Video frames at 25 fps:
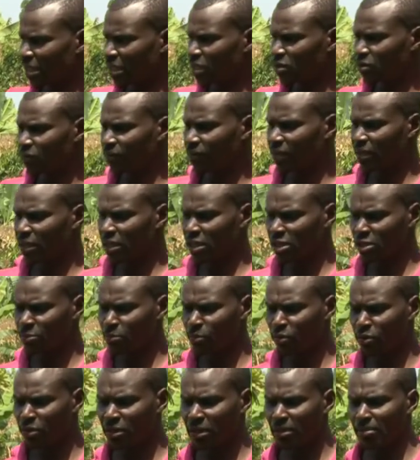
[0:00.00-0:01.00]
um, of the
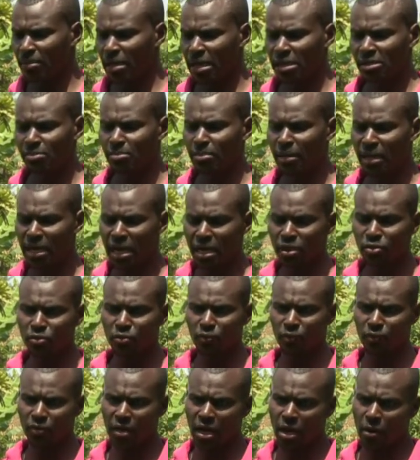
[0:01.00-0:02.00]
desmodium has begun to
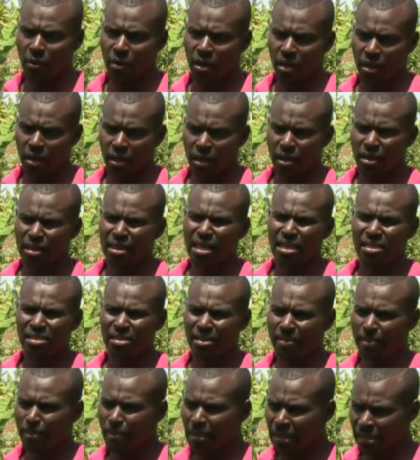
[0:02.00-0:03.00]
flower, that's
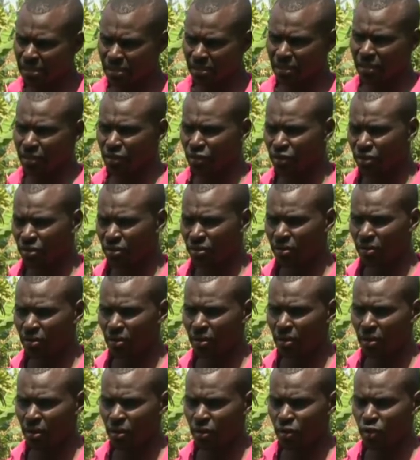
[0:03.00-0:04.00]
the best stage.
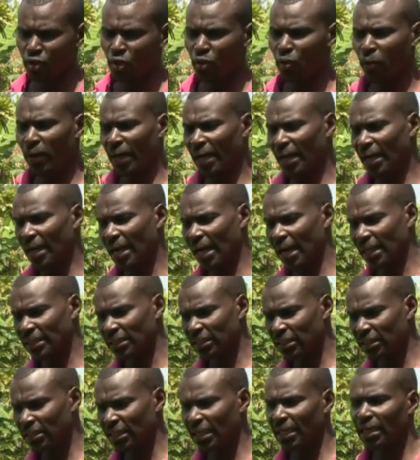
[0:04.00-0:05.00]
So you can cut
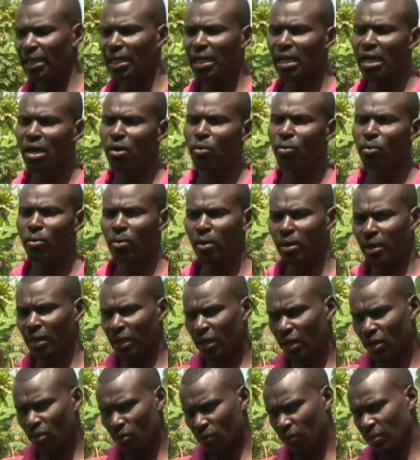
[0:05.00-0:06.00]
it and allow
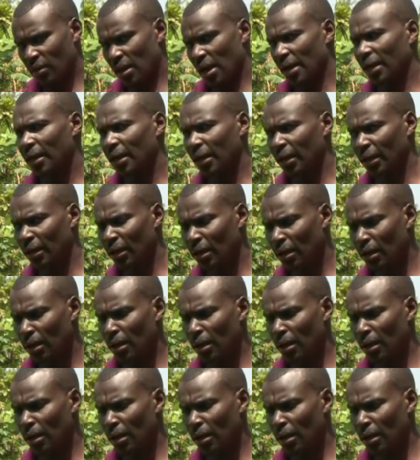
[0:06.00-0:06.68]
regrowth again.